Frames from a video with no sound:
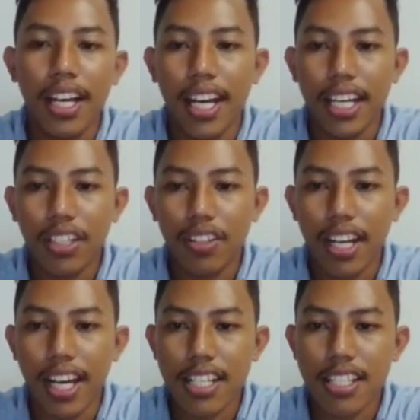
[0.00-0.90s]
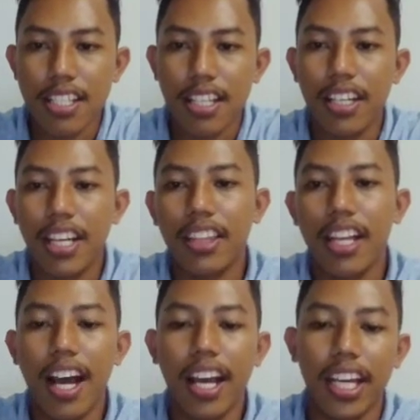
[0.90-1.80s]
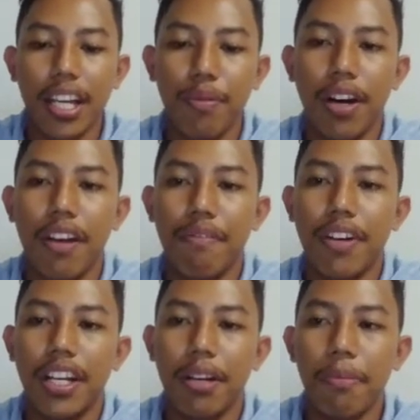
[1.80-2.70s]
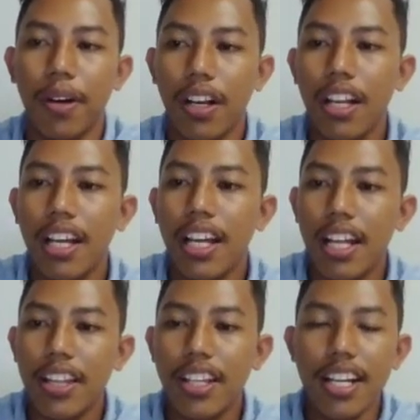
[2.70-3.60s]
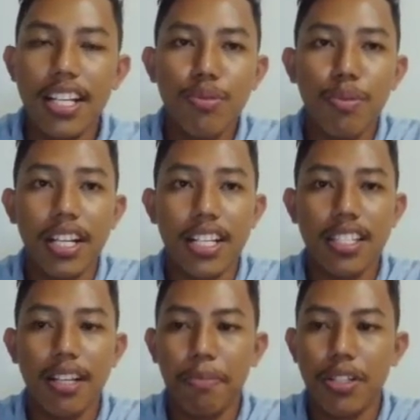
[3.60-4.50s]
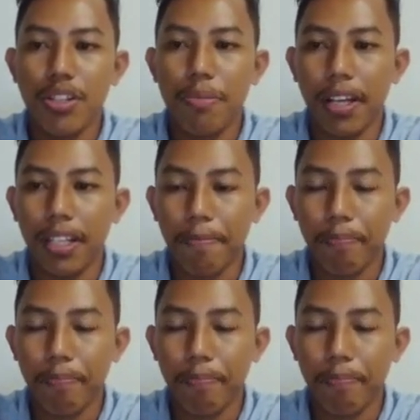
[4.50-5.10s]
and collects data in one variable. The last one is the measurement.